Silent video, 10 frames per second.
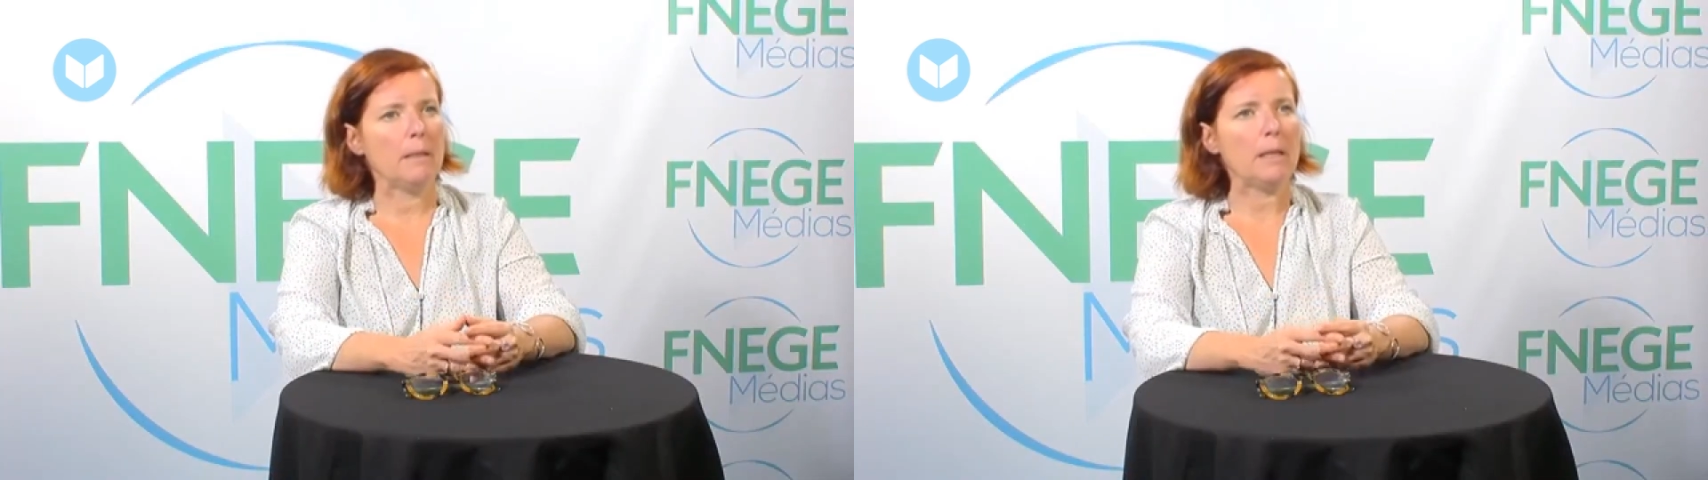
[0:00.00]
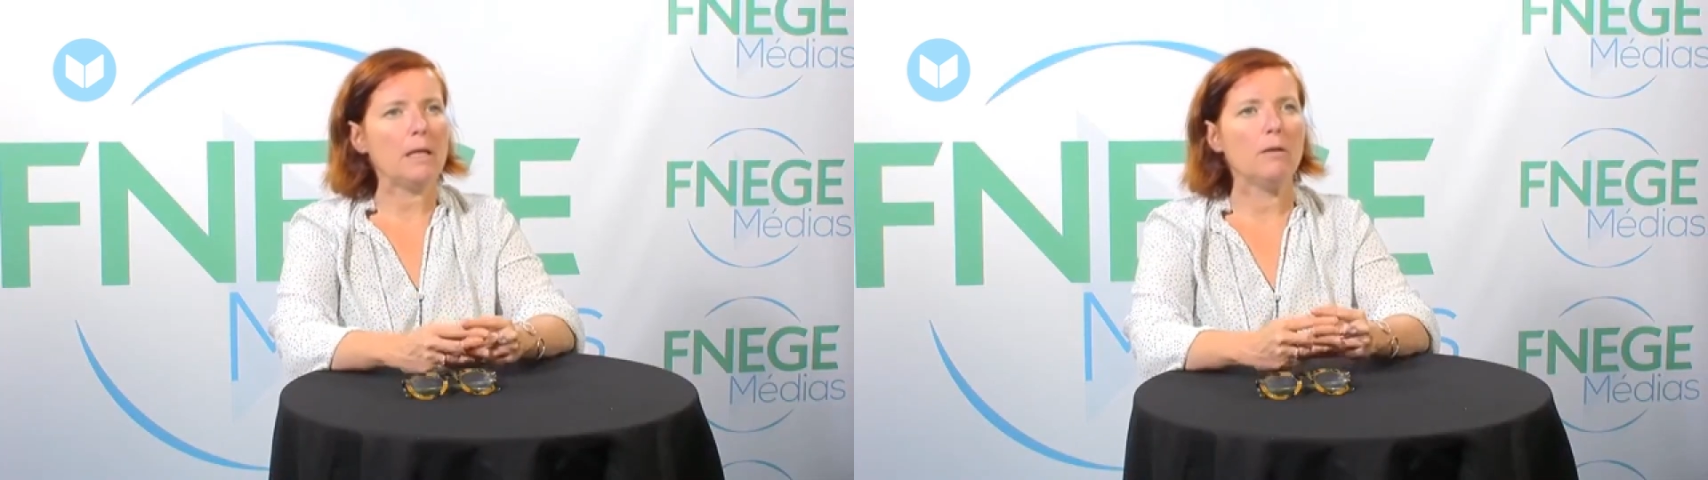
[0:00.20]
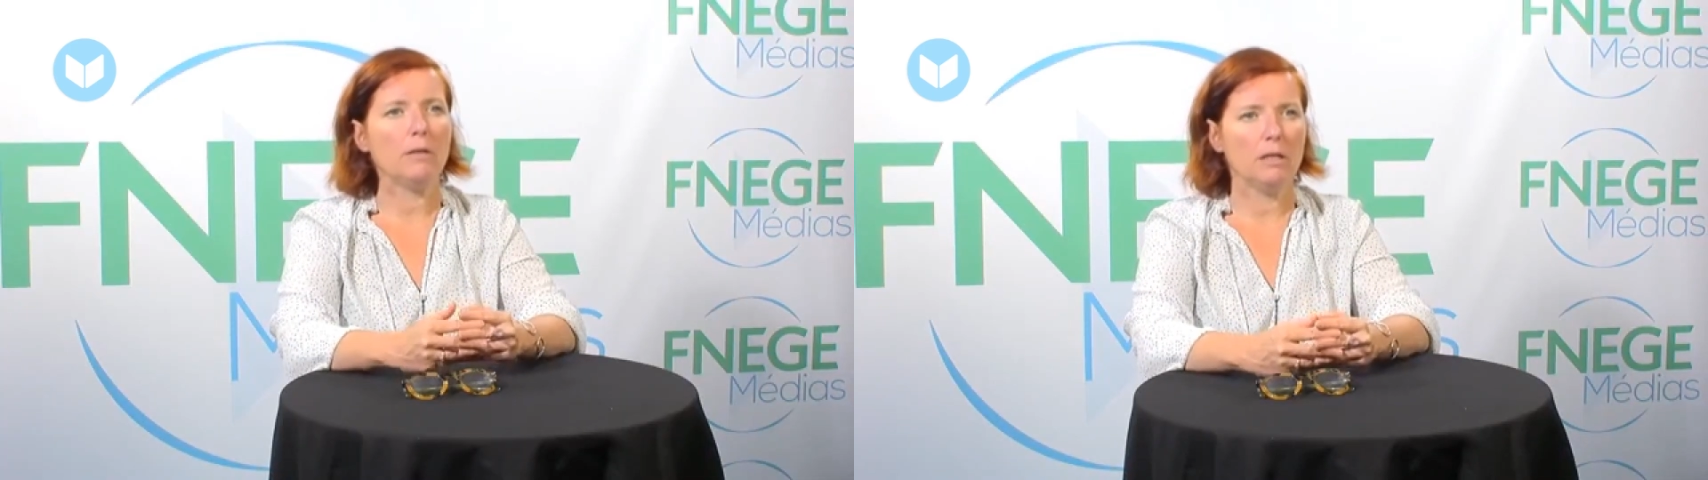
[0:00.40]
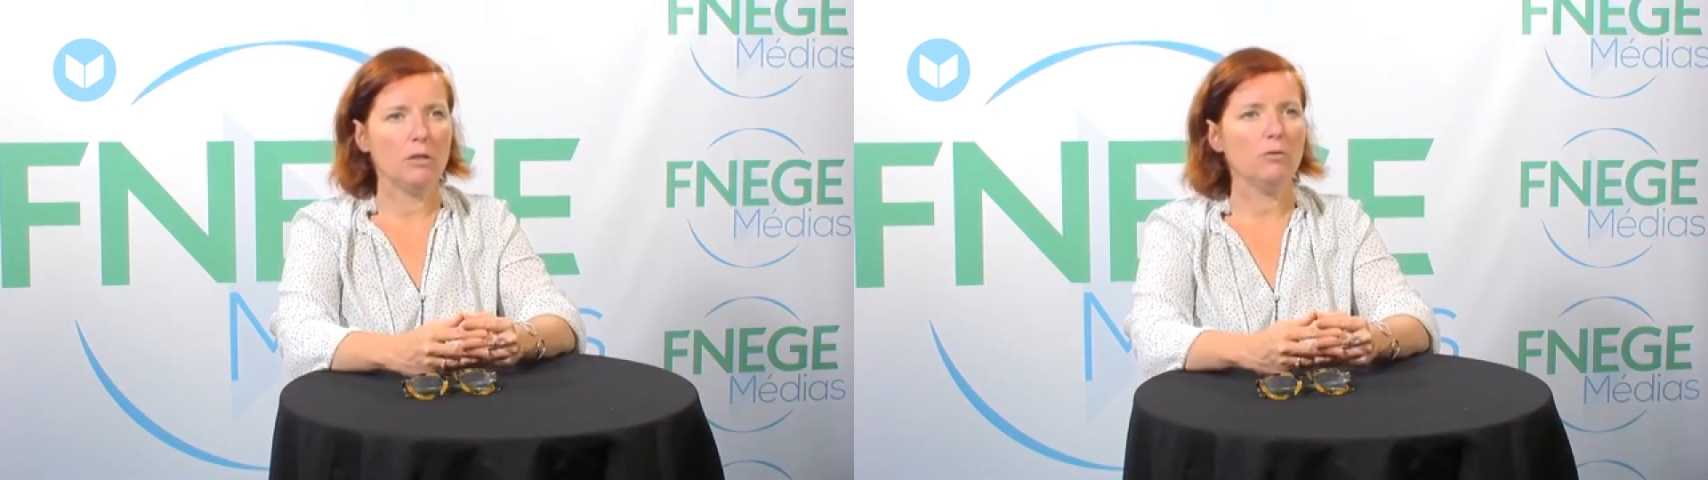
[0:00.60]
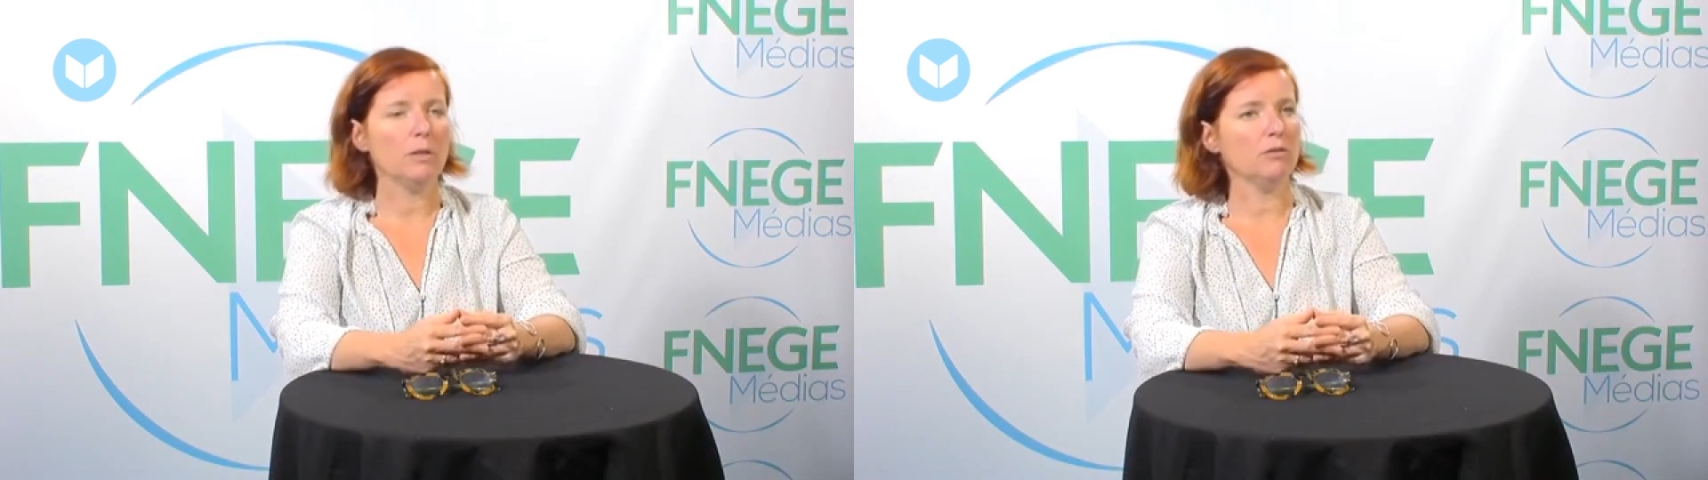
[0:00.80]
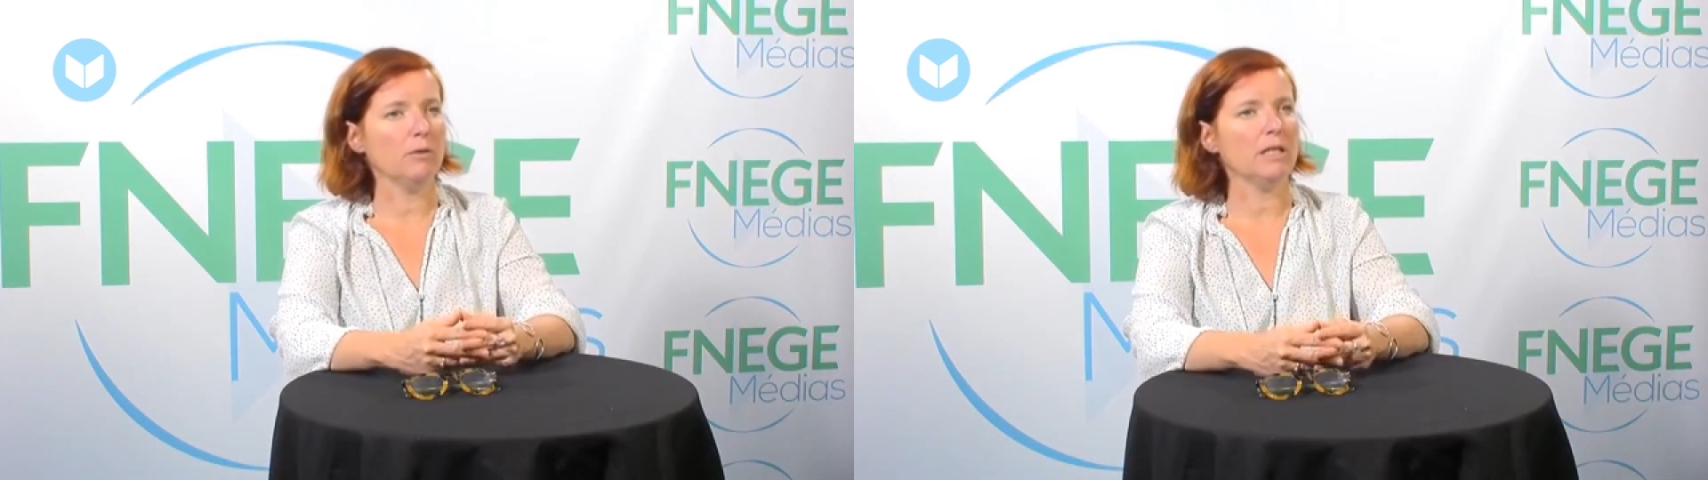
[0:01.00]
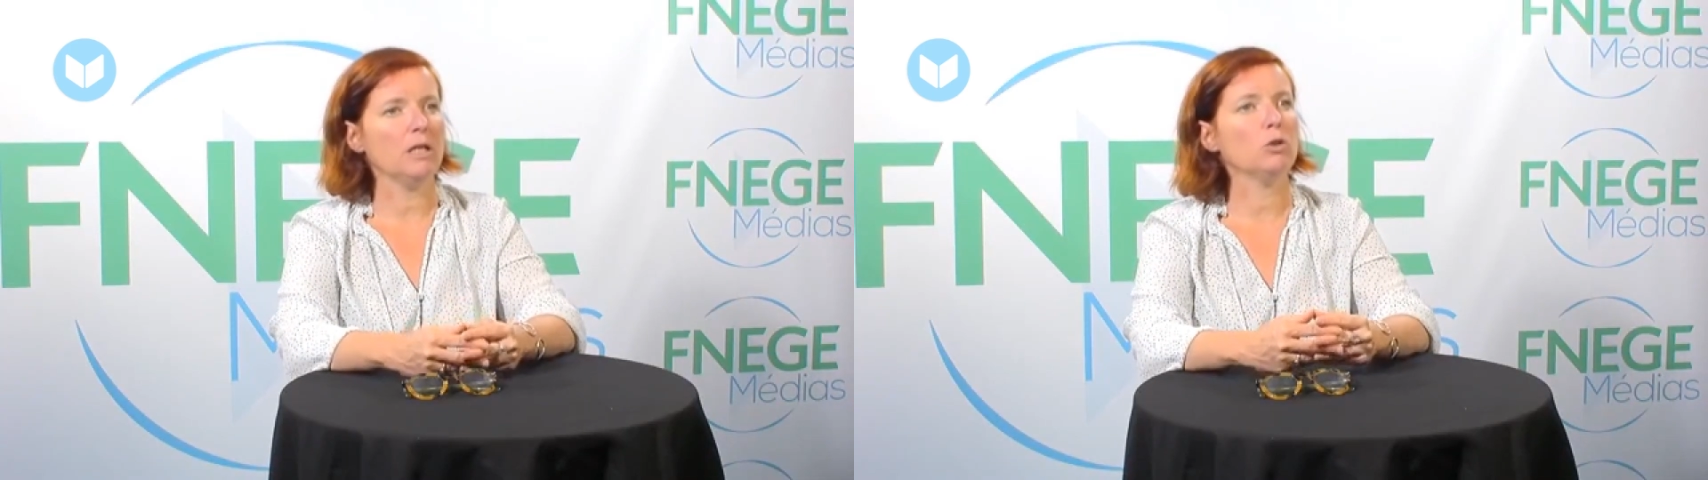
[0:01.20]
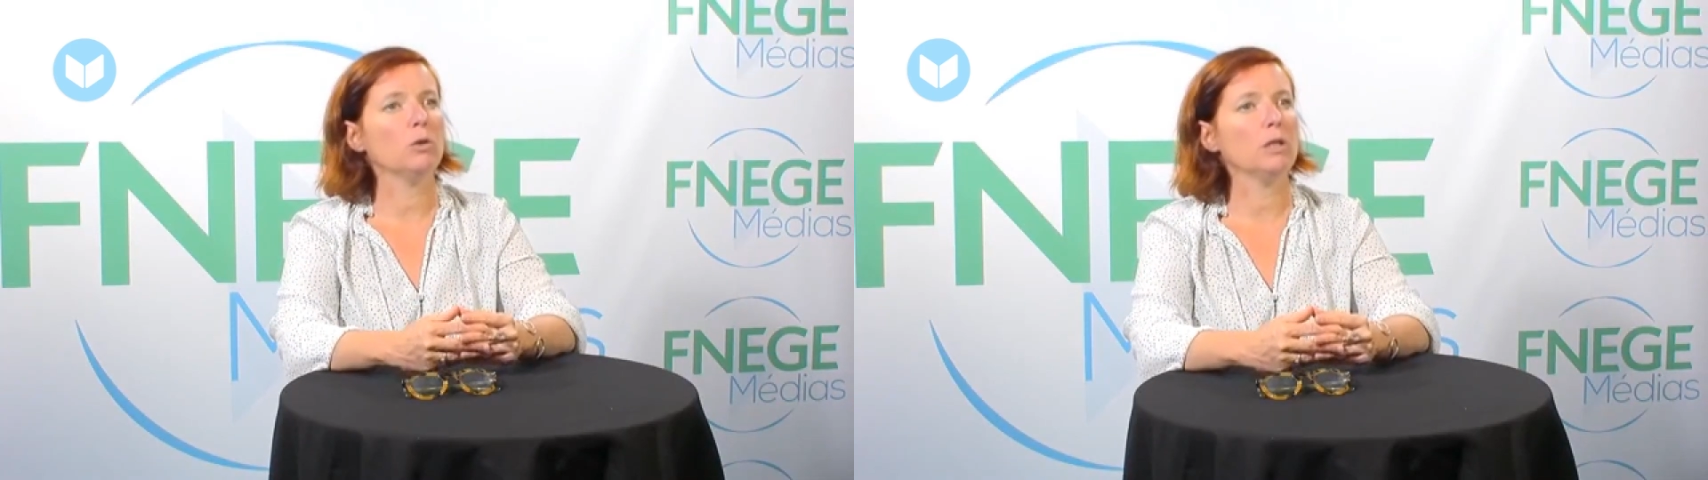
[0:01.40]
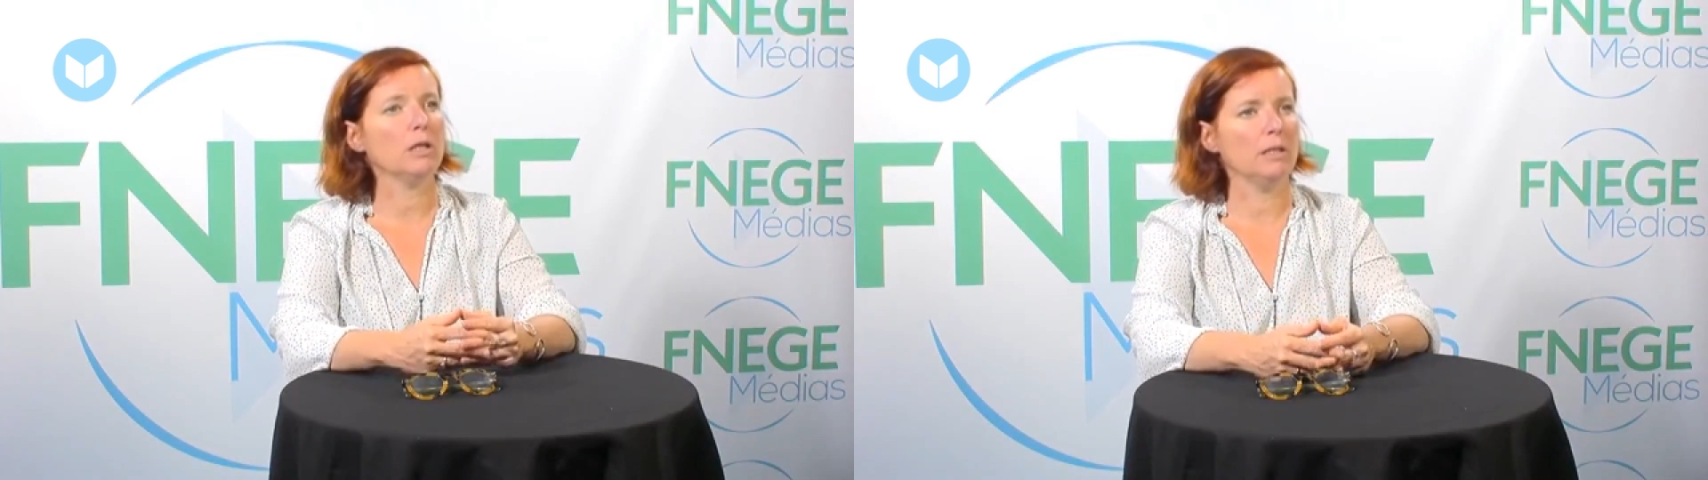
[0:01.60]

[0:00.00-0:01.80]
If in the first financial year